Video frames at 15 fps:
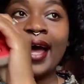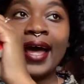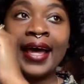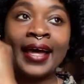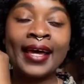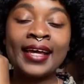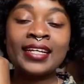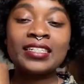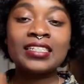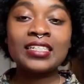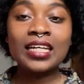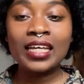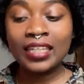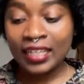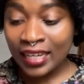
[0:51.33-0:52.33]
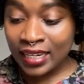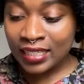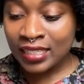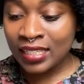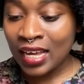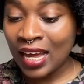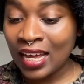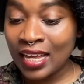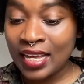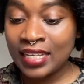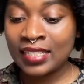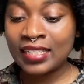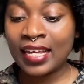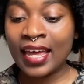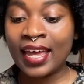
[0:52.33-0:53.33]
And Yrsa
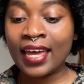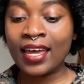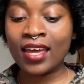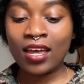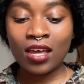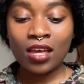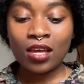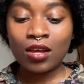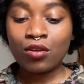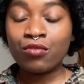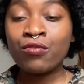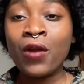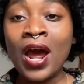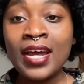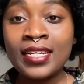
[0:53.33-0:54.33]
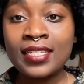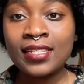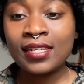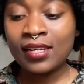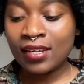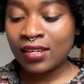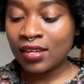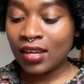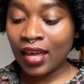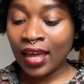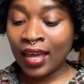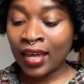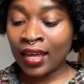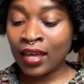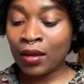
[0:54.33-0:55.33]
is a writer,
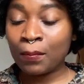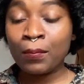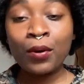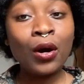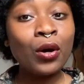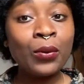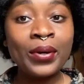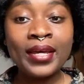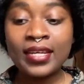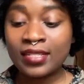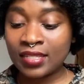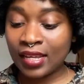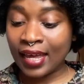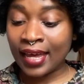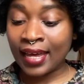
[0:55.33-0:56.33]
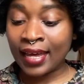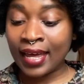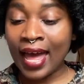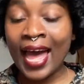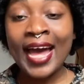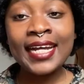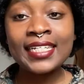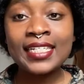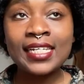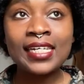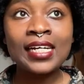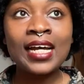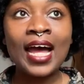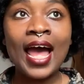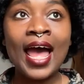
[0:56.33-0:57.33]
a poet, a
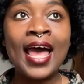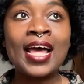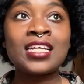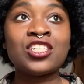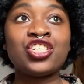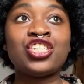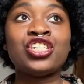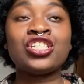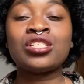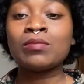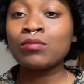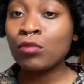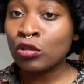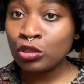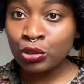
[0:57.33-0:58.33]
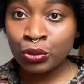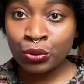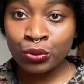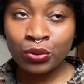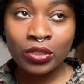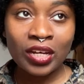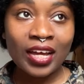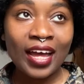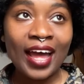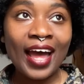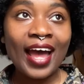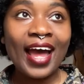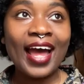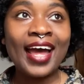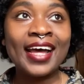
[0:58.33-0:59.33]
actor, and she's a model,
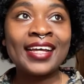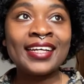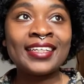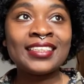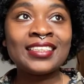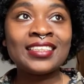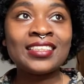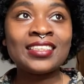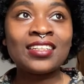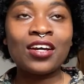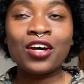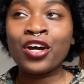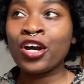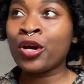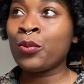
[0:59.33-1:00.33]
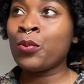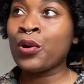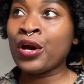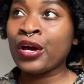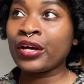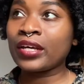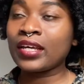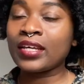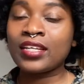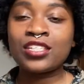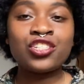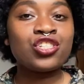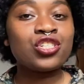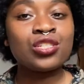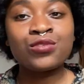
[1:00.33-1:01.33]
and her work
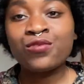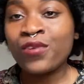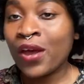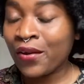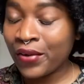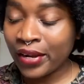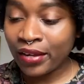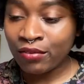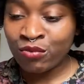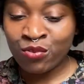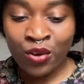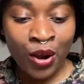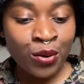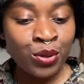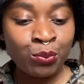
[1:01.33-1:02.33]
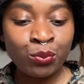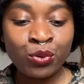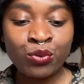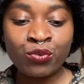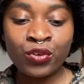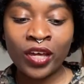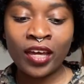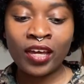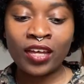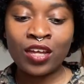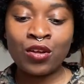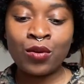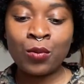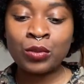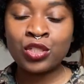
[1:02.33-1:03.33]
is just very, very moving.
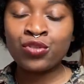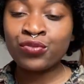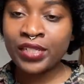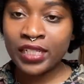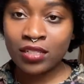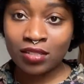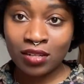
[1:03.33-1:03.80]
It was really